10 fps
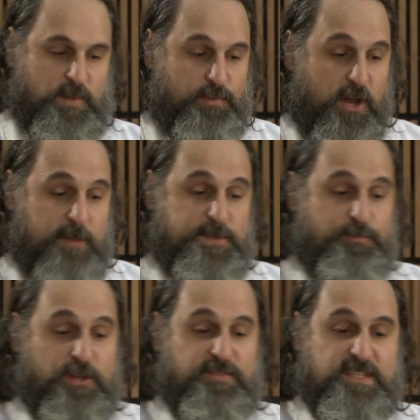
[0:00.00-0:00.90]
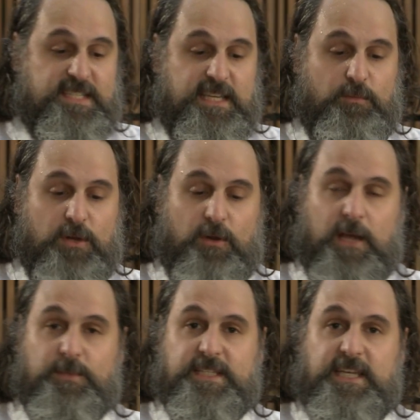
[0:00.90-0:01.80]
Perhaps previously we were
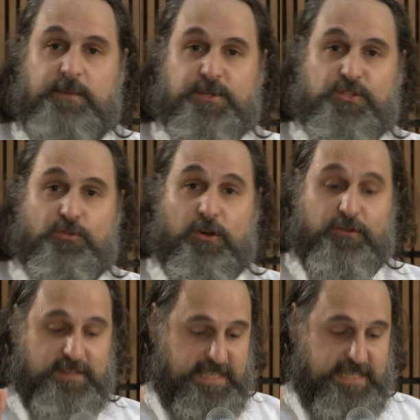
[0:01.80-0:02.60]
able to keep a stronger